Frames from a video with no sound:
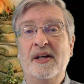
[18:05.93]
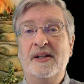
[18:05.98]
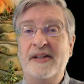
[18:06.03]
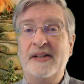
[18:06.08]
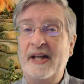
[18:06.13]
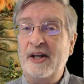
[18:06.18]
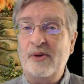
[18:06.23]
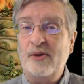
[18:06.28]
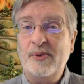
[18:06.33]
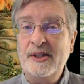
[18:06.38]

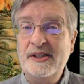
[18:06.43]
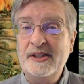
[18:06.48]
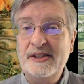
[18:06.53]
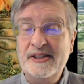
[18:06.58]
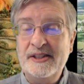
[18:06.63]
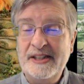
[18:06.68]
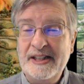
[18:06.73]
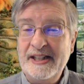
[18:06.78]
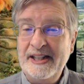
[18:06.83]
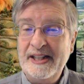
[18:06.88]
Later we
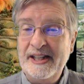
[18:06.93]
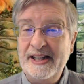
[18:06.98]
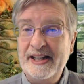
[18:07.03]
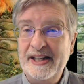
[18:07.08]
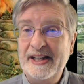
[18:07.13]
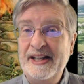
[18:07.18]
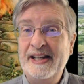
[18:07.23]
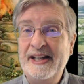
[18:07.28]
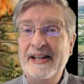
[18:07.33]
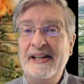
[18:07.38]
see
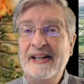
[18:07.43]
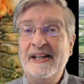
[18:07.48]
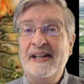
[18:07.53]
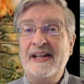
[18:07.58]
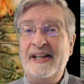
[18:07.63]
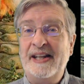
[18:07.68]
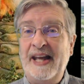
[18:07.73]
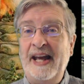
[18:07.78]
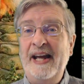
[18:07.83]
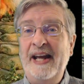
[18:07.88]

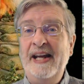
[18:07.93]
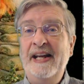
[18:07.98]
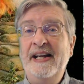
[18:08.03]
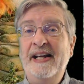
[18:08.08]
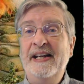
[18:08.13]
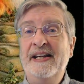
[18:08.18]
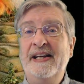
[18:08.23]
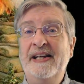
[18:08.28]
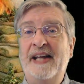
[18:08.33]
Cain